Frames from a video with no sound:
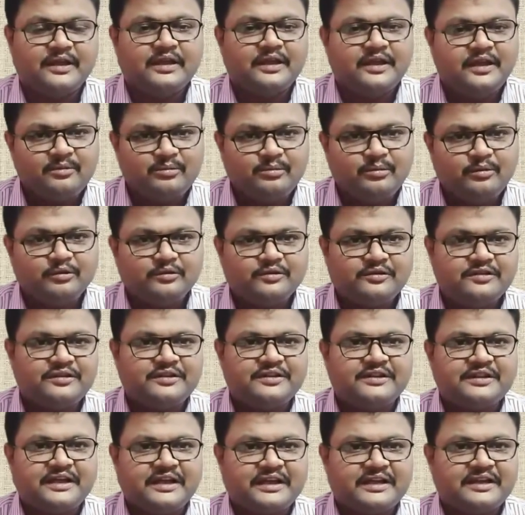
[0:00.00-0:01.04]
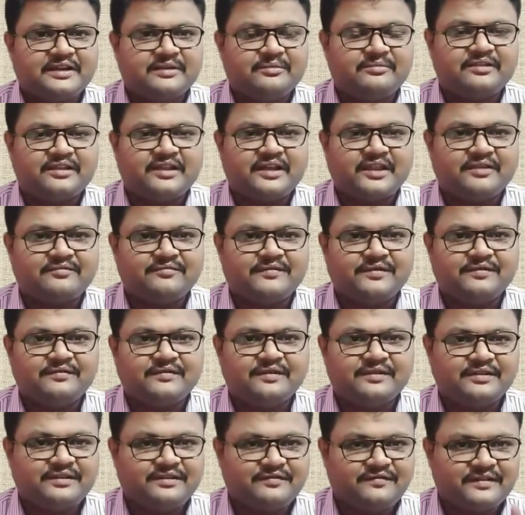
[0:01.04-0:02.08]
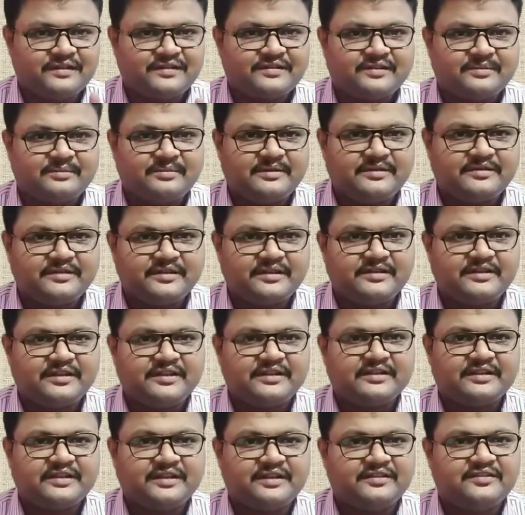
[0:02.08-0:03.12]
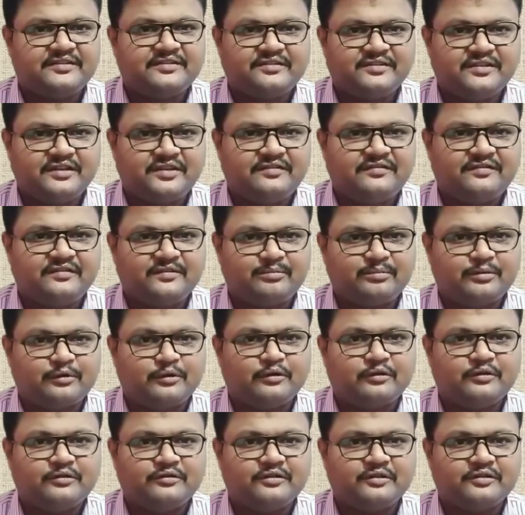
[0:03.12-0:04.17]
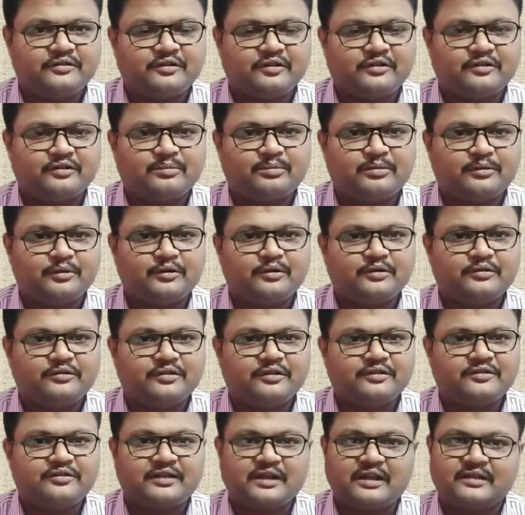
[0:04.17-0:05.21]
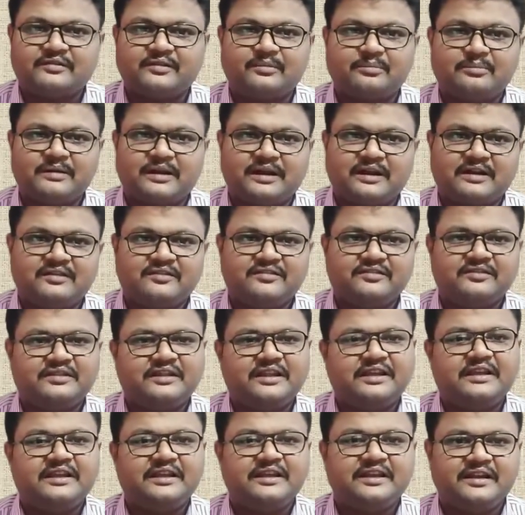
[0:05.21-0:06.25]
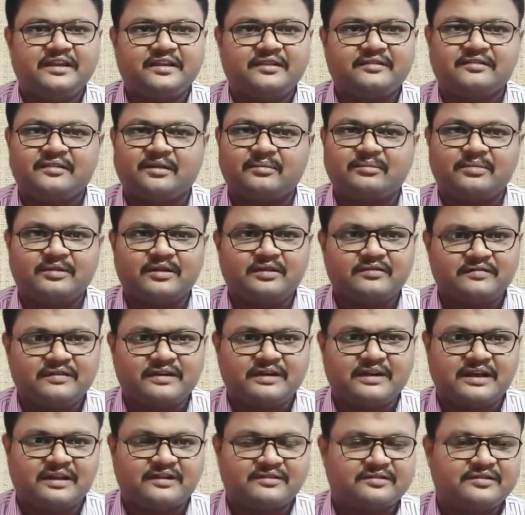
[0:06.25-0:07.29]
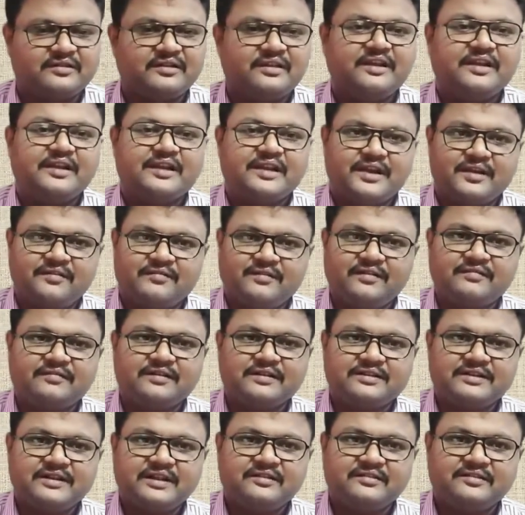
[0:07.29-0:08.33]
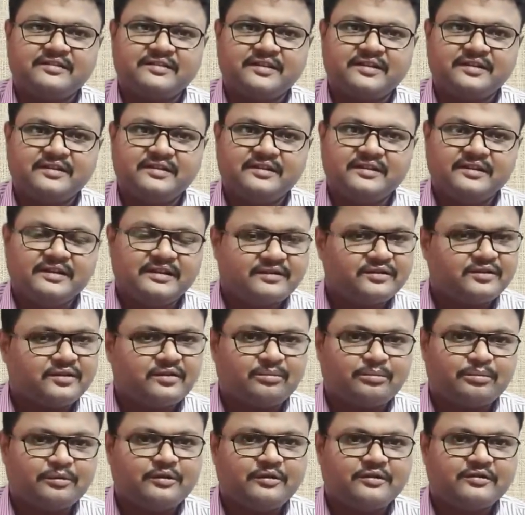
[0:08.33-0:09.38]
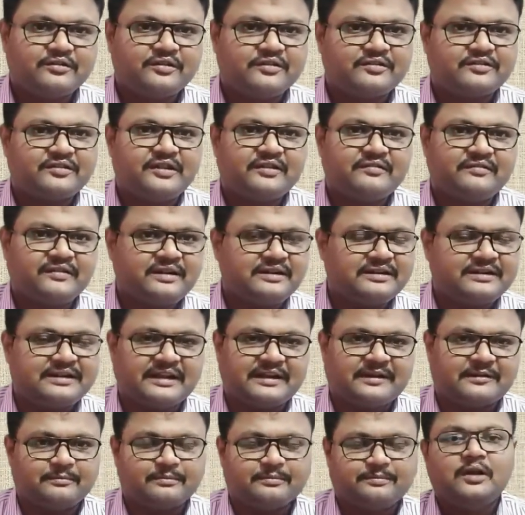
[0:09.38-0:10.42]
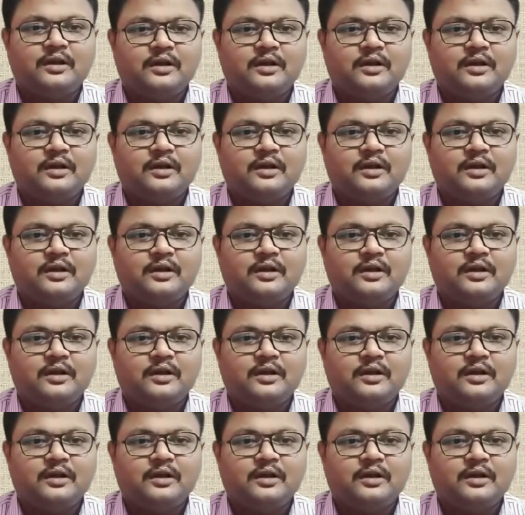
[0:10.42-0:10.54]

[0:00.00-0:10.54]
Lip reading: In both the diagrams I have given the first basic thing, that is chief producers or the producers as the plants, taking an example of grass. Everyone done, sir? So producers level done.